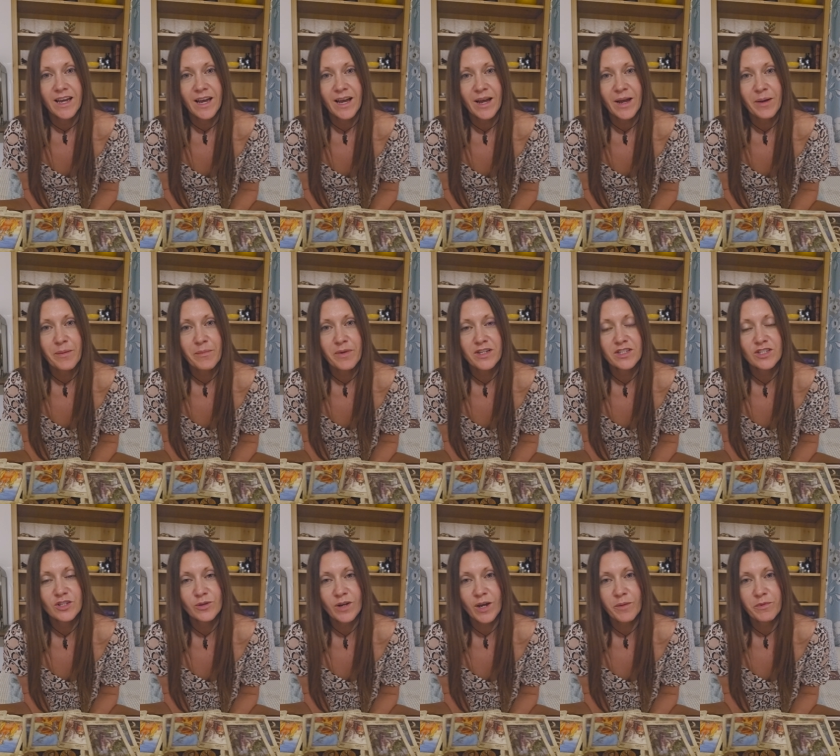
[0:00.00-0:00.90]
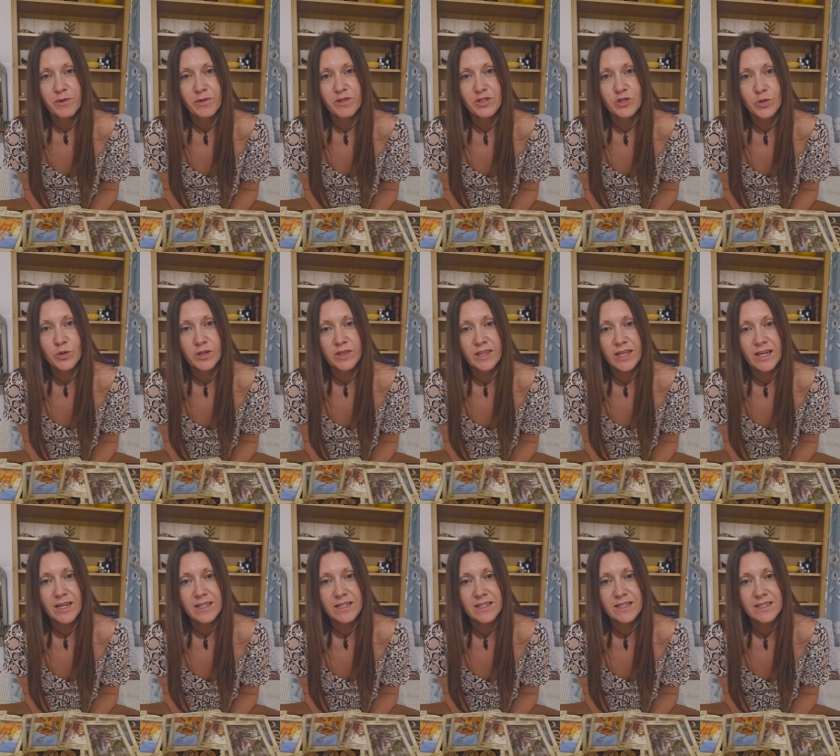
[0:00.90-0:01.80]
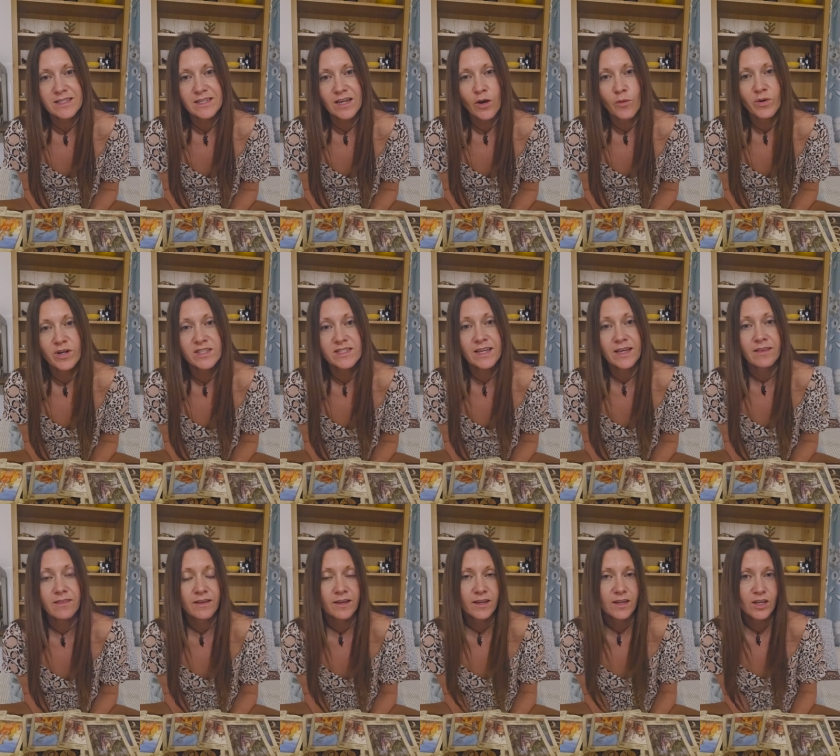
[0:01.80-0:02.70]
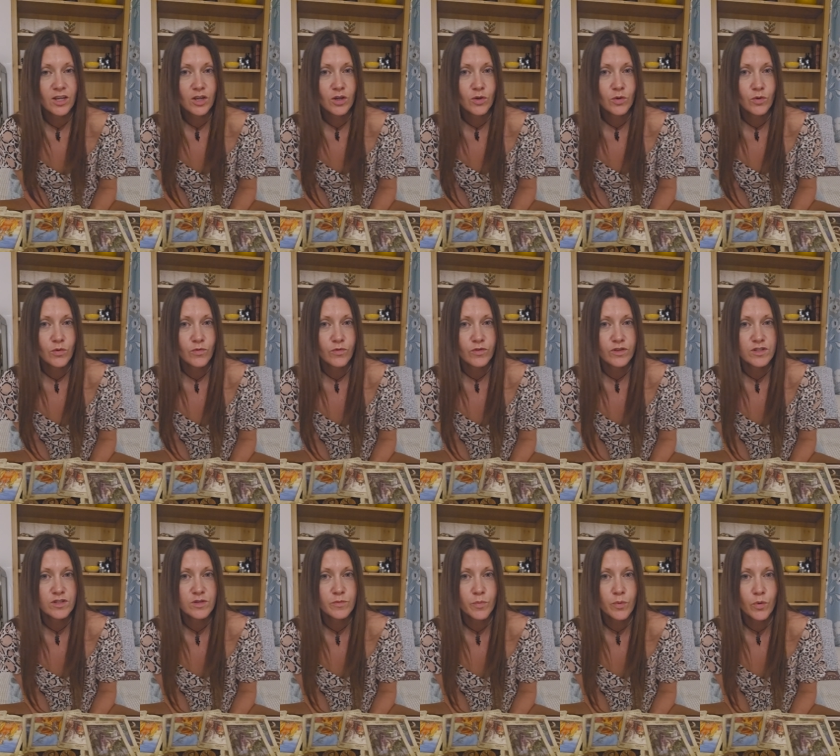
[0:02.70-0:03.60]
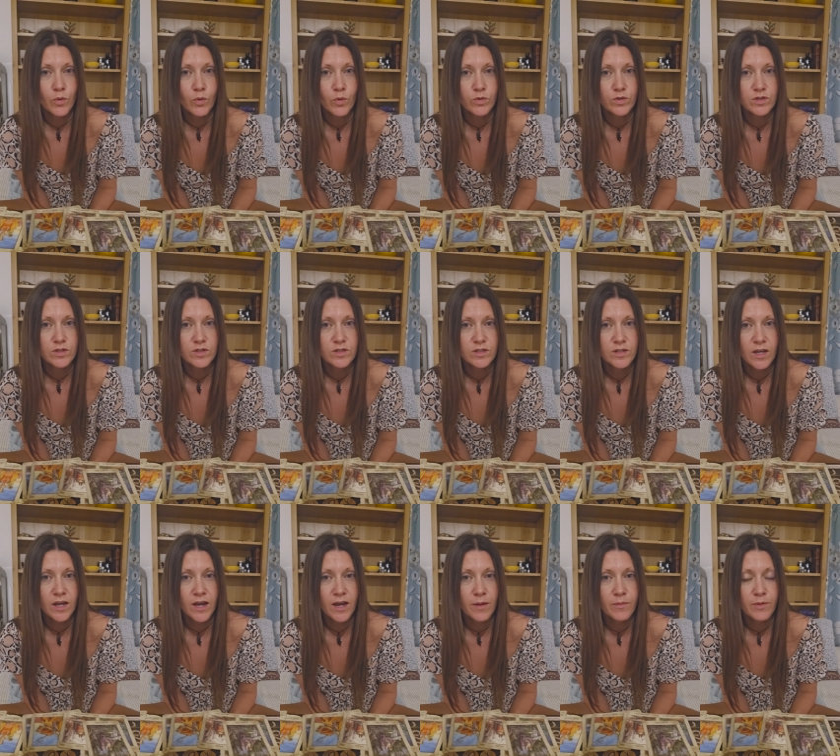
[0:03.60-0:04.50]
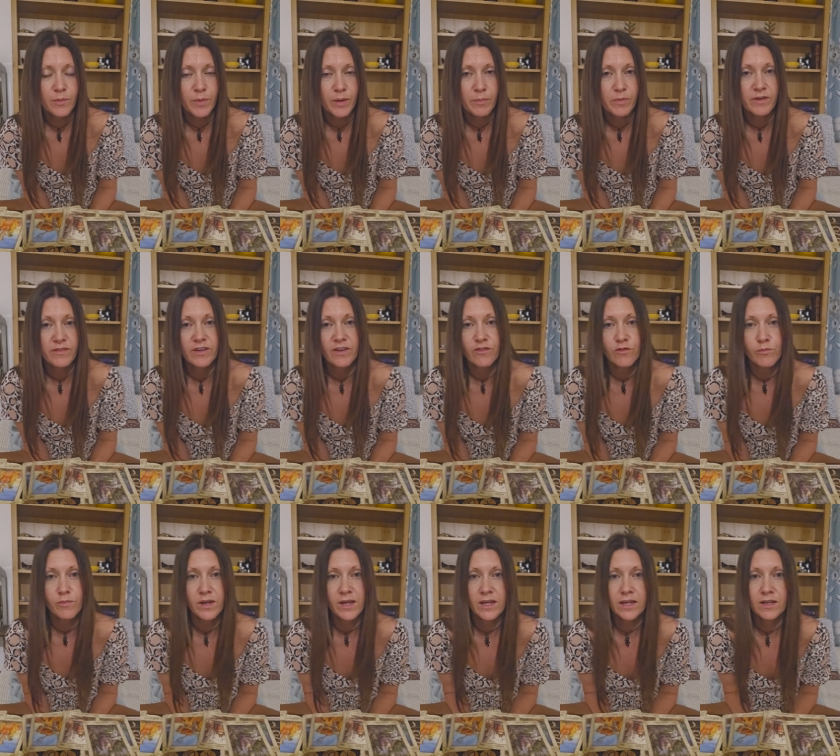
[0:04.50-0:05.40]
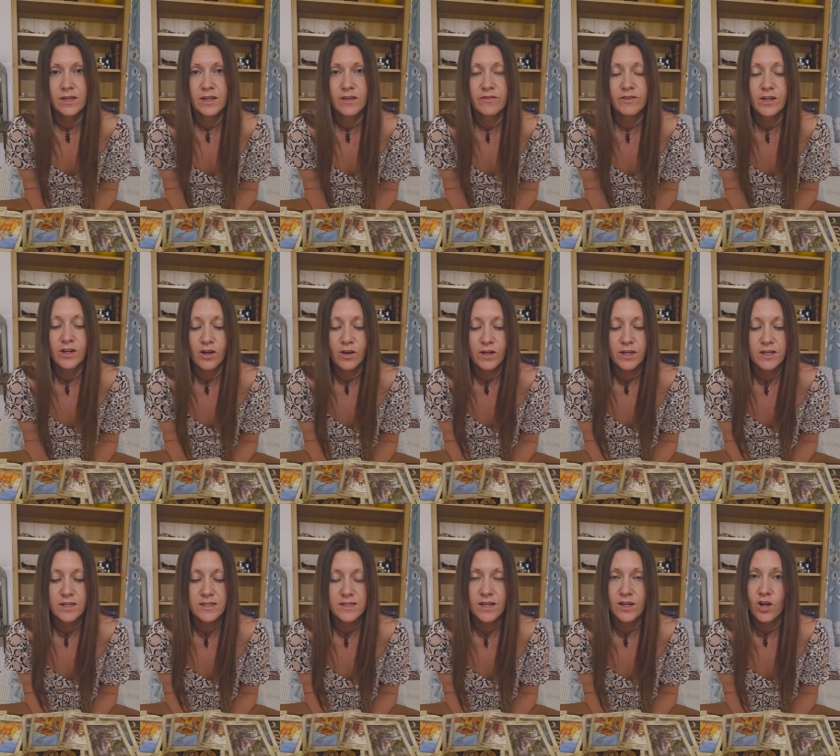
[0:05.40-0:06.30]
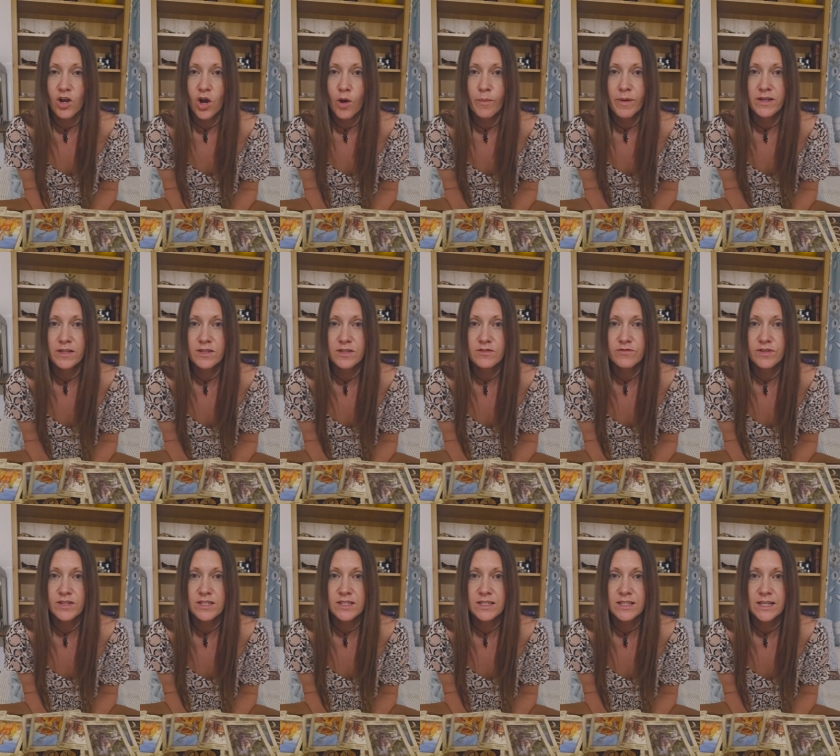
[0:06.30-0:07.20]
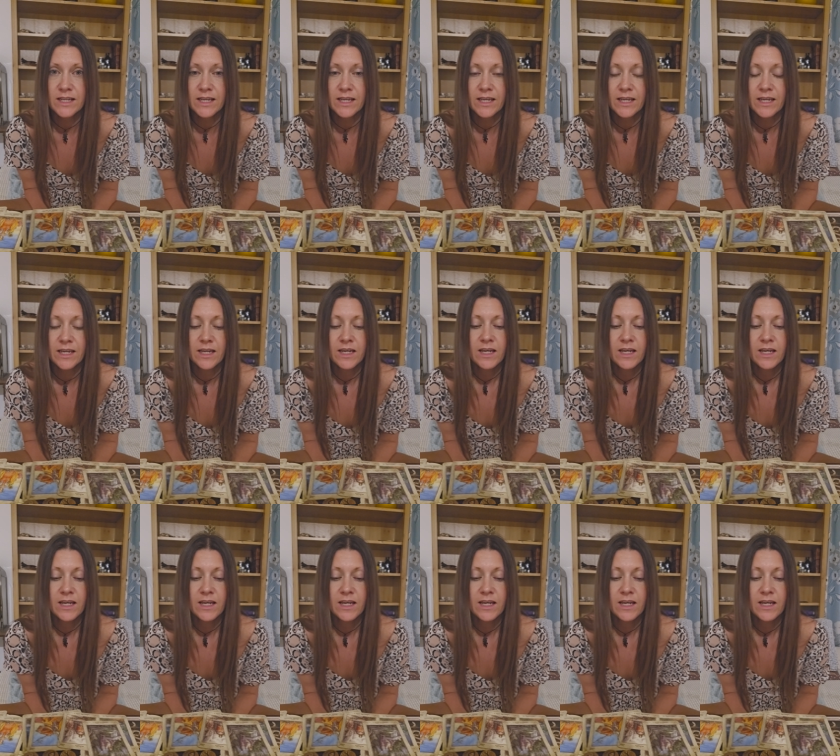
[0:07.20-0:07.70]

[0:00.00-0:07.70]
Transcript: Um, I do hope you enjoyed this. I want to say thank you for the support um, that people have given me, giving likes and comments recently.